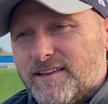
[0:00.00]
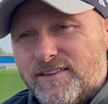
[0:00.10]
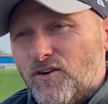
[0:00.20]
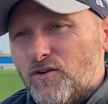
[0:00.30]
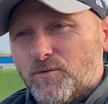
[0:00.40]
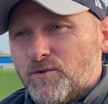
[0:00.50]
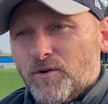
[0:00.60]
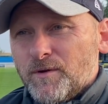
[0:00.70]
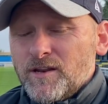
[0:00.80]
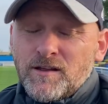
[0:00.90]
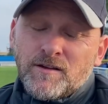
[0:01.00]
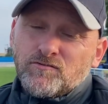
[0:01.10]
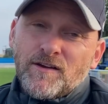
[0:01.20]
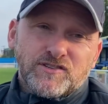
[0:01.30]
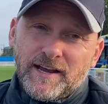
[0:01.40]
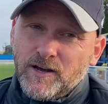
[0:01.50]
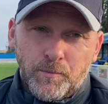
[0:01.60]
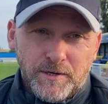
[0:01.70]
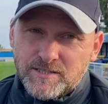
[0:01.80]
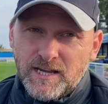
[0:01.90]
not refs ain't
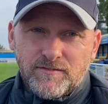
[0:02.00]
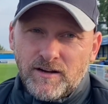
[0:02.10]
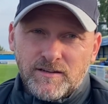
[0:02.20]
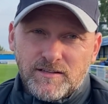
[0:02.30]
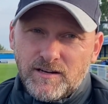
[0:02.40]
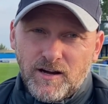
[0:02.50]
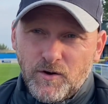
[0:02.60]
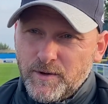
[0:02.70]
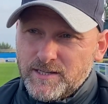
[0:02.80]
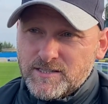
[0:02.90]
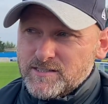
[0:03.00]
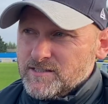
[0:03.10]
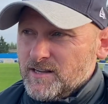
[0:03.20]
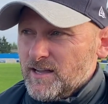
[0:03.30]
helping us either. It's